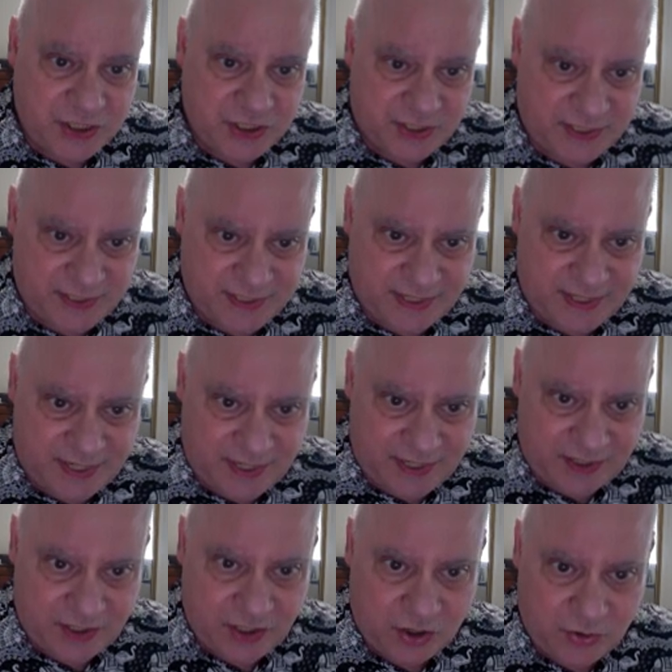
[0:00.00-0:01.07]
in the
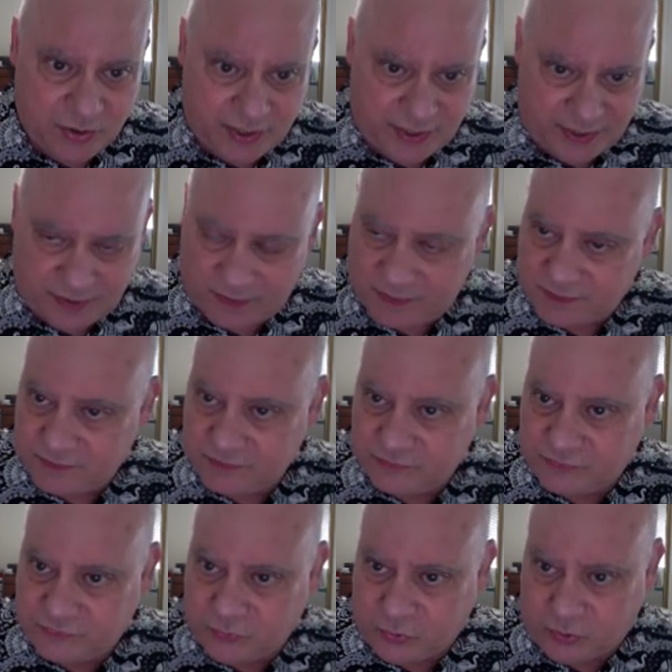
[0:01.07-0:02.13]
DNA coding
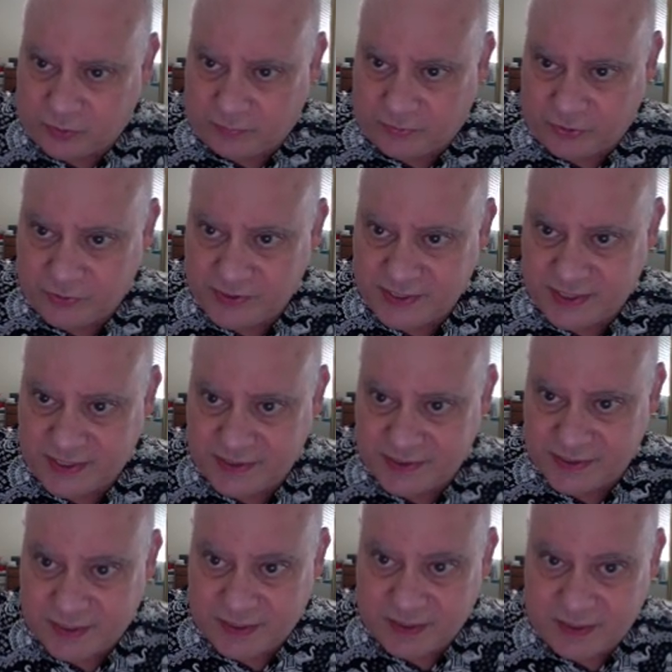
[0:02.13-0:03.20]
for proteins
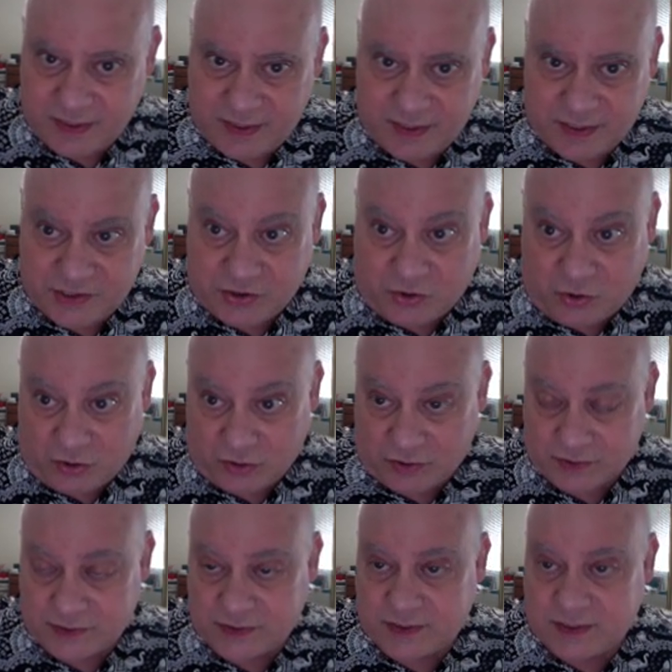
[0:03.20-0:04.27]
is
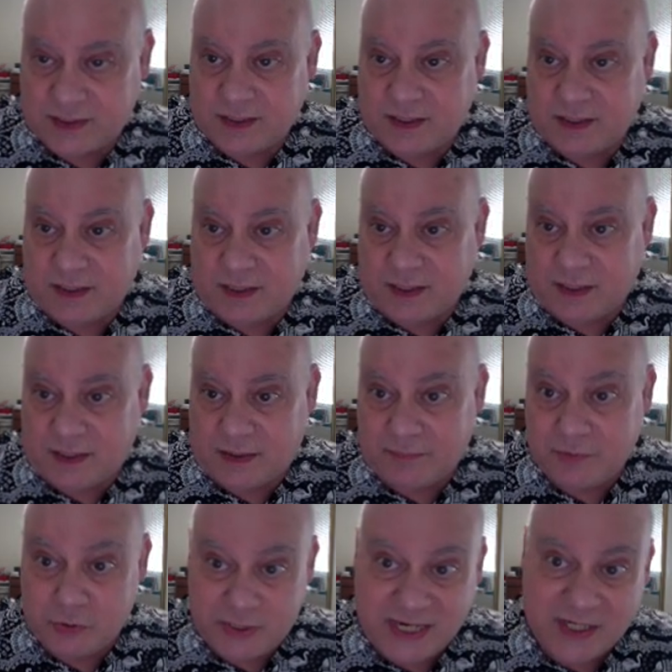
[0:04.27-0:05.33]
called a
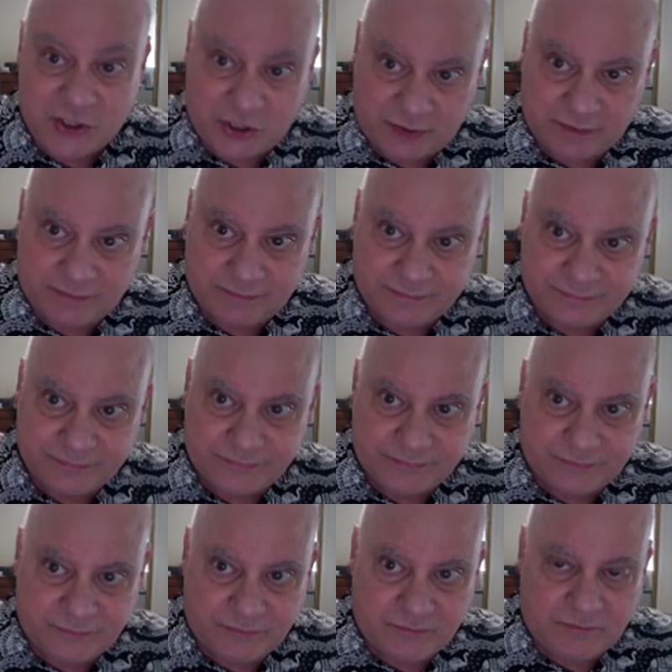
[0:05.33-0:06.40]
mutation.
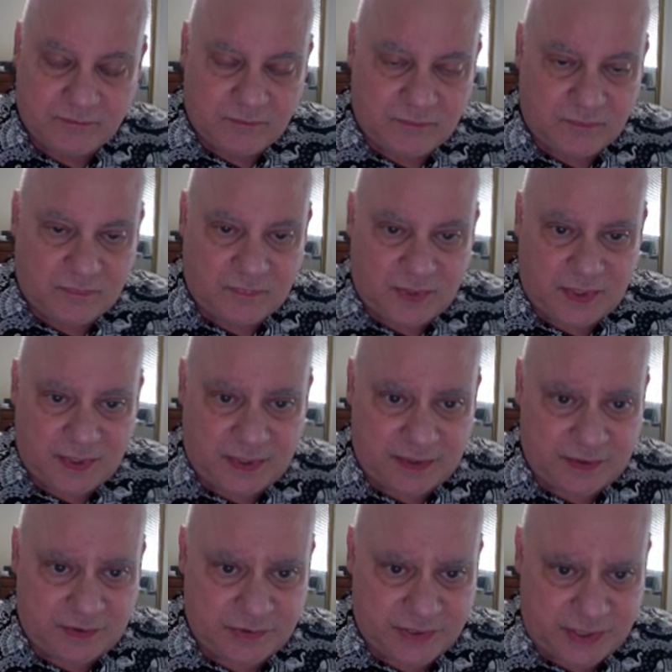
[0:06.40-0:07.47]

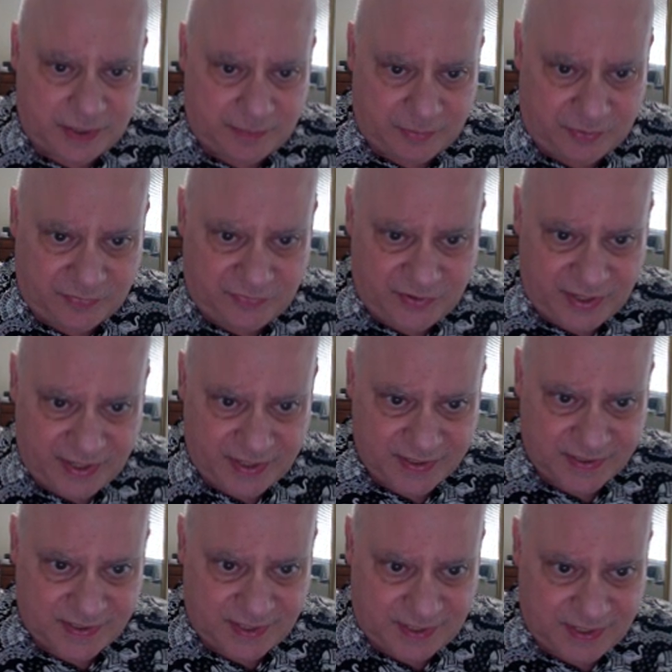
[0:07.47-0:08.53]
And there's a number of
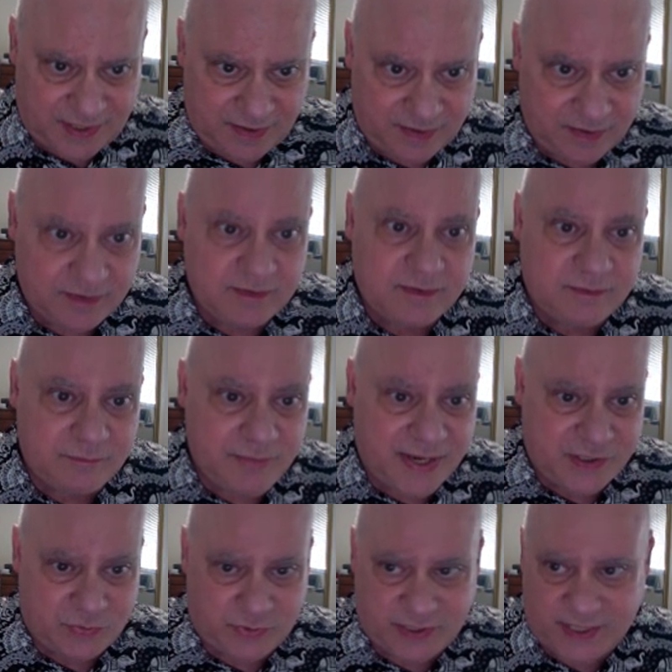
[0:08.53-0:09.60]
things that can
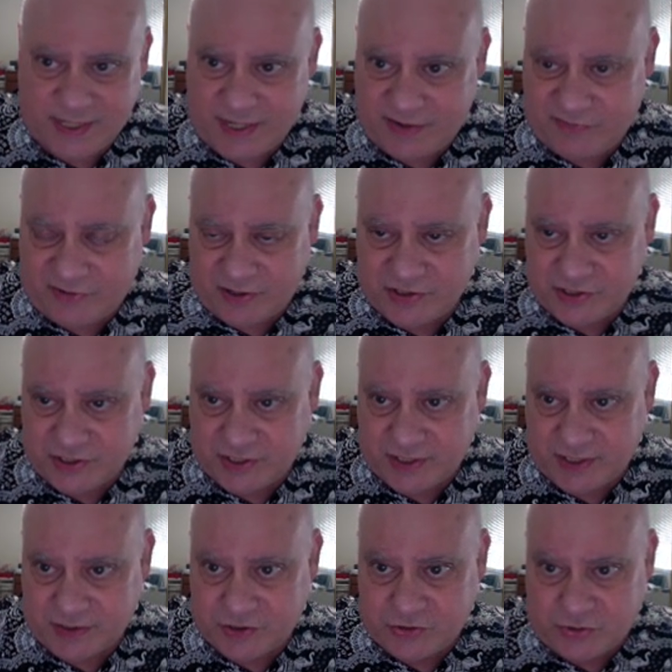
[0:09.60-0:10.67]
mess with DNA function
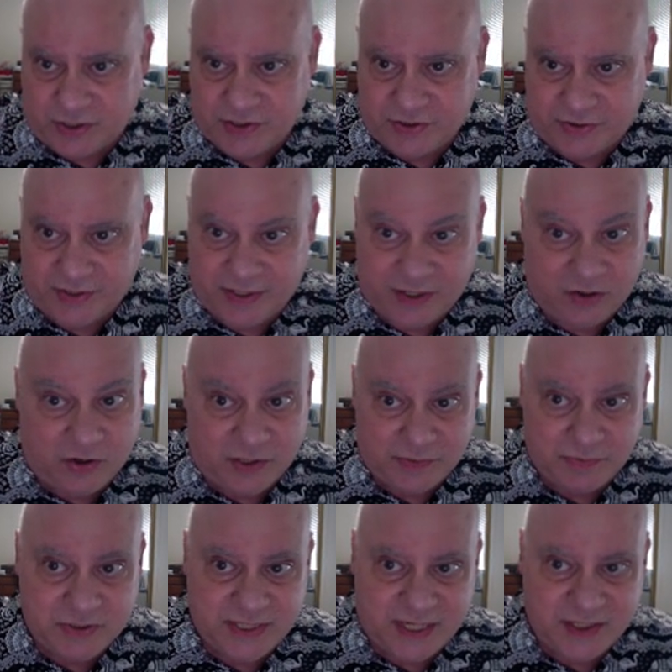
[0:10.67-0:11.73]
and structure that cause
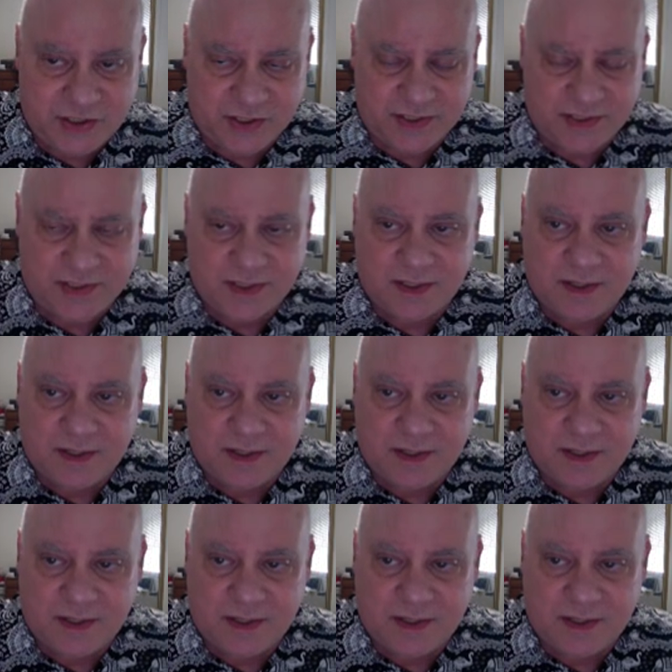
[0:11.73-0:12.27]
mutations.